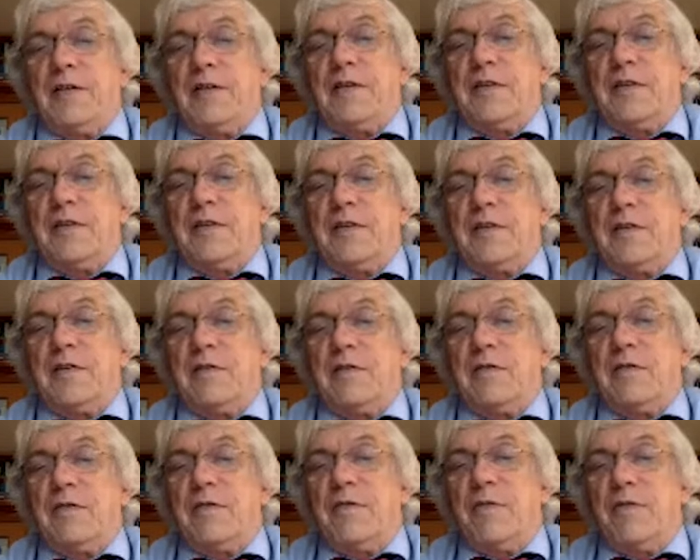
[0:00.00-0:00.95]

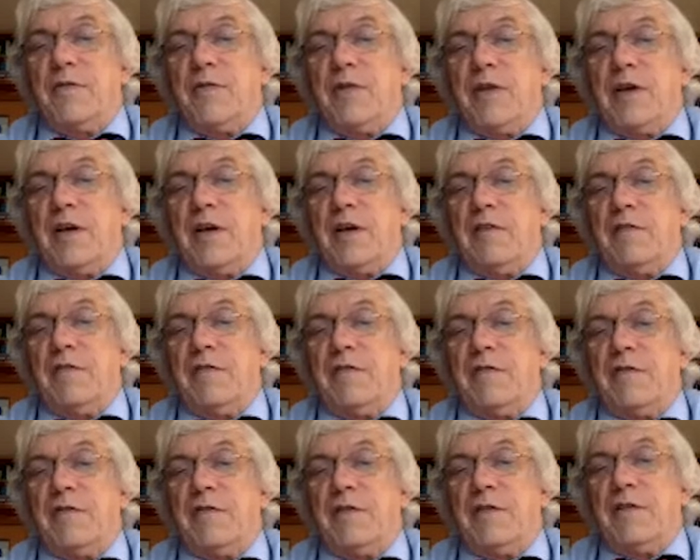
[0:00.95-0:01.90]
So we have
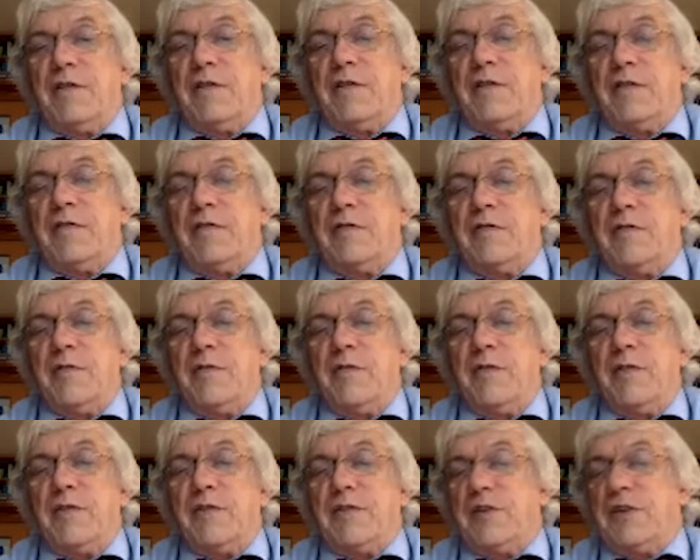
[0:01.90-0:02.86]

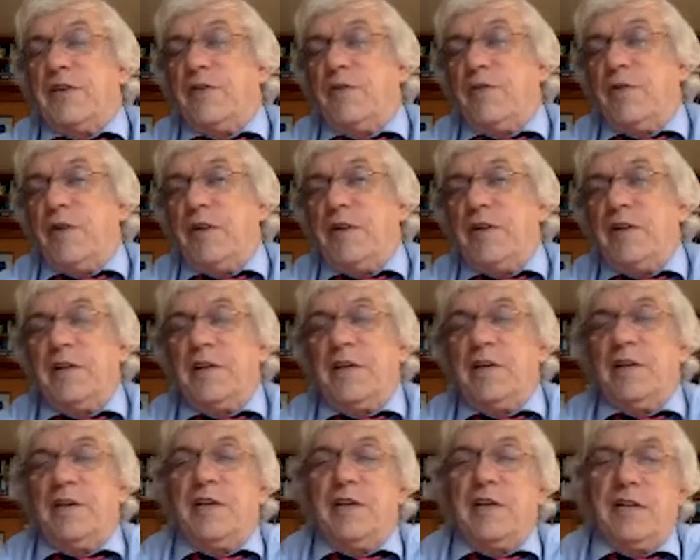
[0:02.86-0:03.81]
the
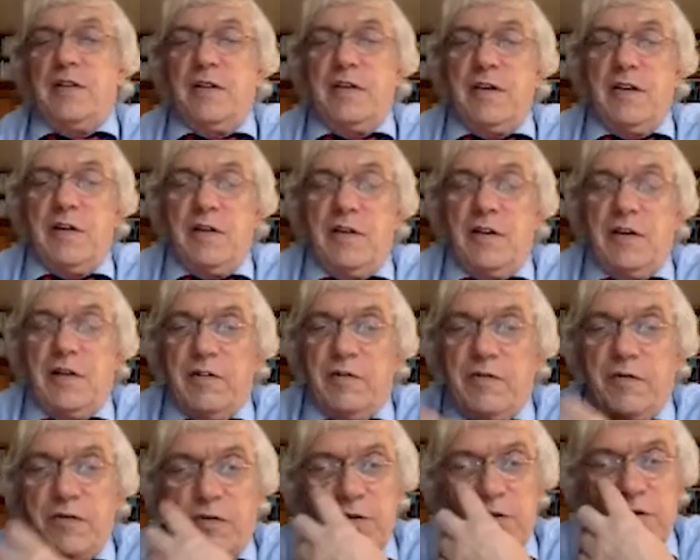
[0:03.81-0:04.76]
G20 and
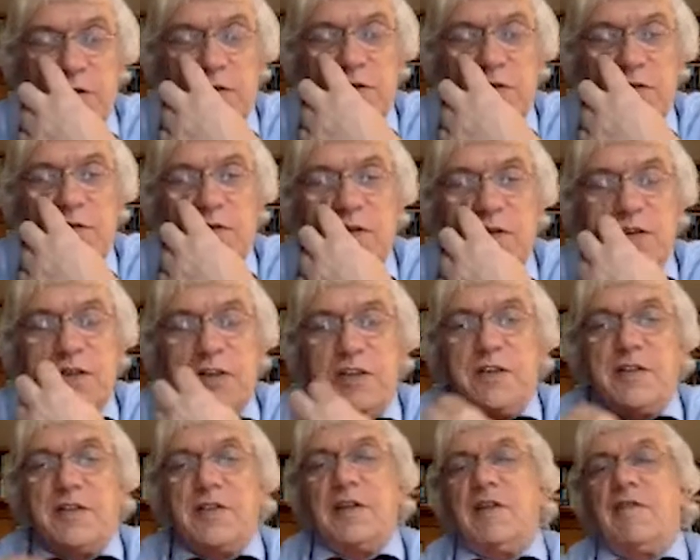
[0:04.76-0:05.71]
of course also the
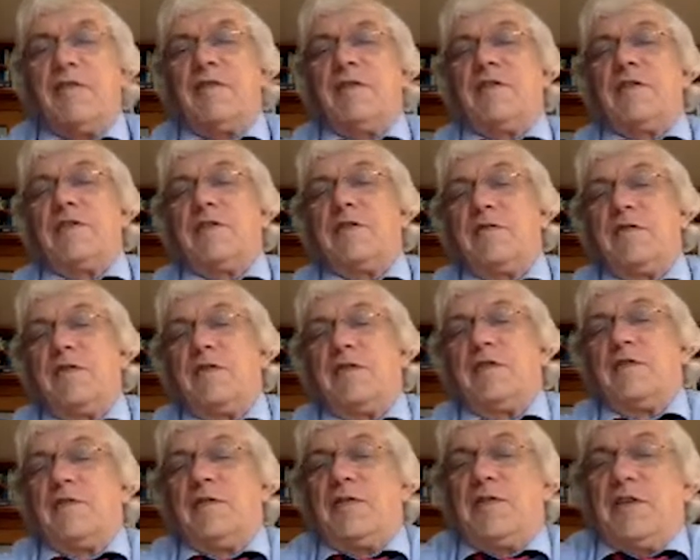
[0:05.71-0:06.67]
G7. So
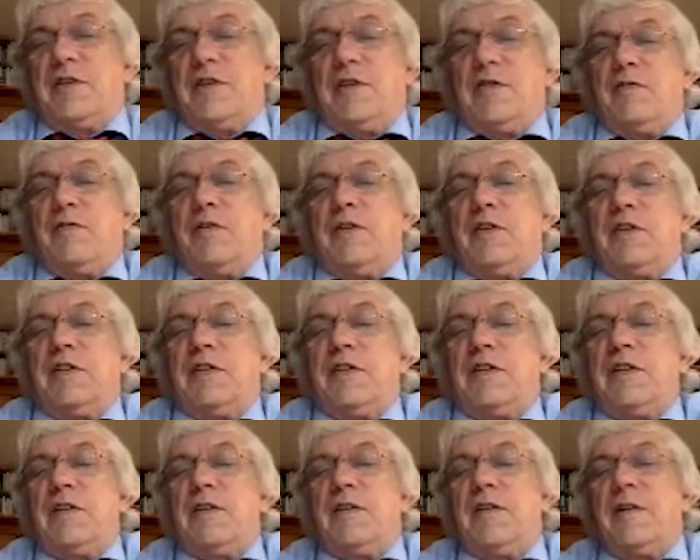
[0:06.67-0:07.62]
the
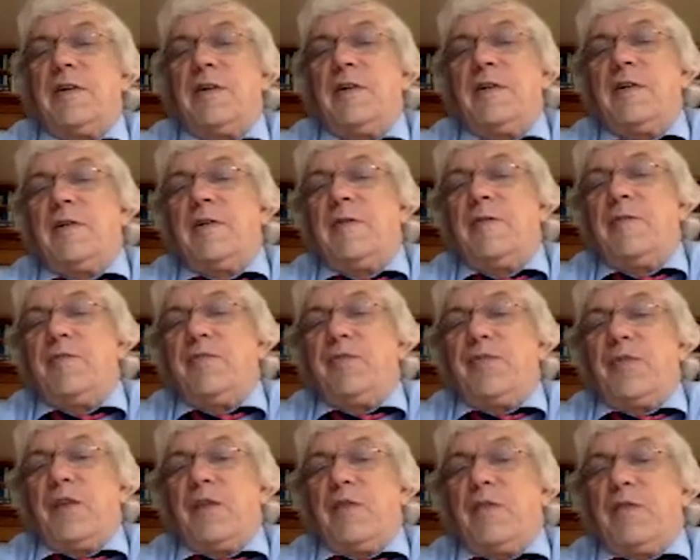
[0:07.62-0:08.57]
G20
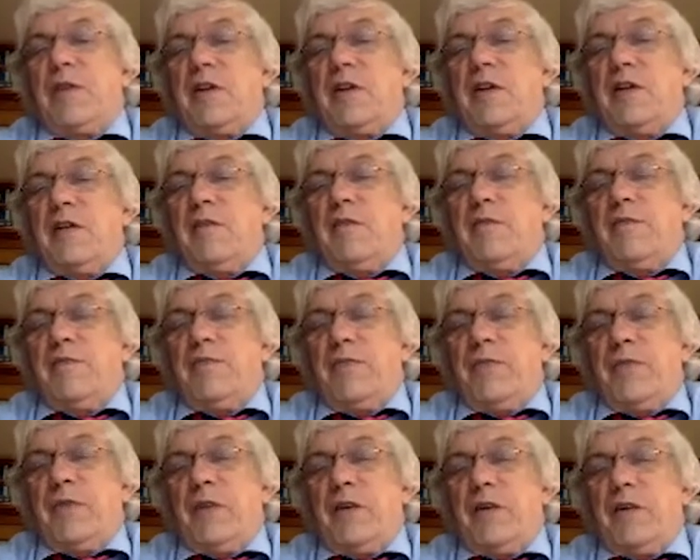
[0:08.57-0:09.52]
became
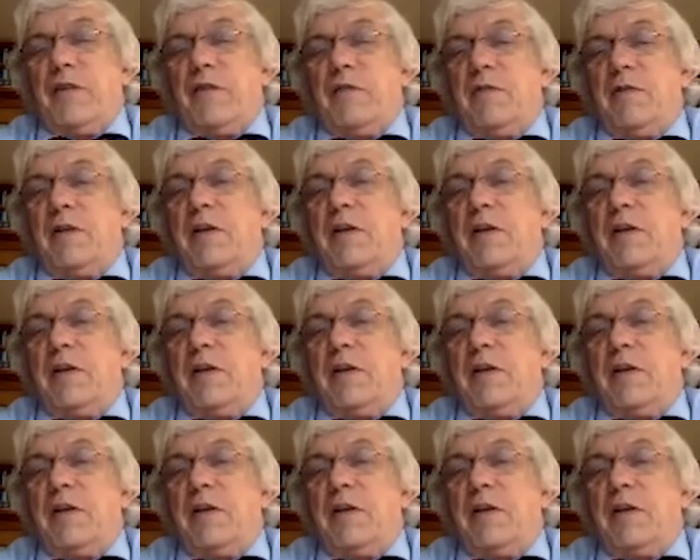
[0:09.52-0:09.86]
quite